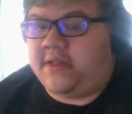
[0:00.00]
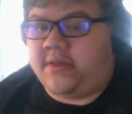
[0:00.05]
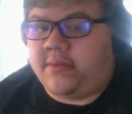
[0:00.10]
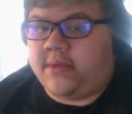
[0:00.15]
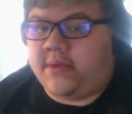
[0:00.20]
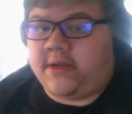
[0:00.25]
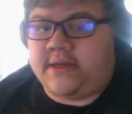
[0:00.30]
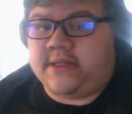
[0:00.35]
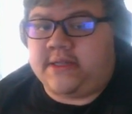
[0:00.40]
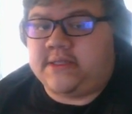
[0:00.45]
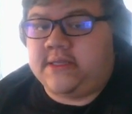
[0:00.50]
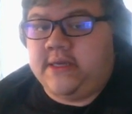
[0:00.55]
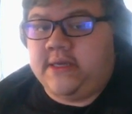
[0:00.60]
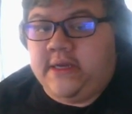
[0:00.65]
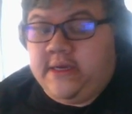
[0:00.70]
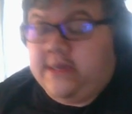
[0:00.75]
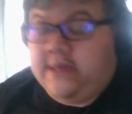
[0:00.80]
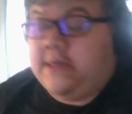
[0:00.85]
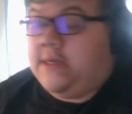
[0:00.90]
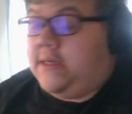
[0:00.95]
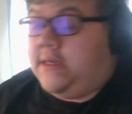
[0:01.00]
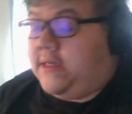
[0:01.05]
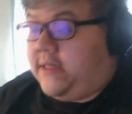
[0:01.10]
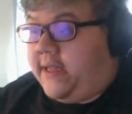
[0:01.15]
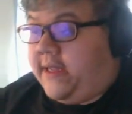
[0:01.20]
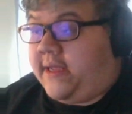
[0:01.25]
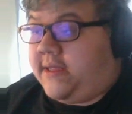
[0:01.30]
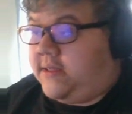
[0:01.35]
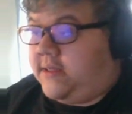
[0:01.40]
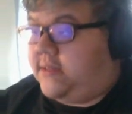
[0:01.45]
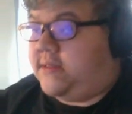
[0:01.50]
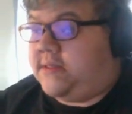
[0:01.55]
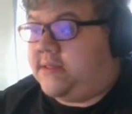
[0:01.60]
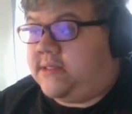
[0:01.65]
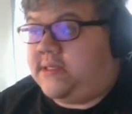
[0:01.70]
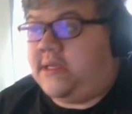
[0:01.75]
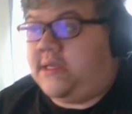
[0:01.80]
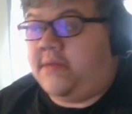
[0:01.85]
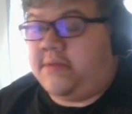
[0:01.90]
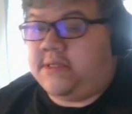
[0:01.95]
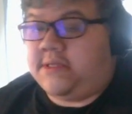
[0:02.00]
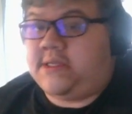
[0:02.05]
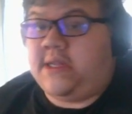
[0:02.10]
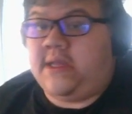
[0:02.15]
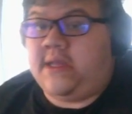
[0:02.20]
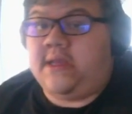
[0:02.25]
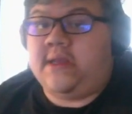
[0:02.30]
to be honest. Like, seriously.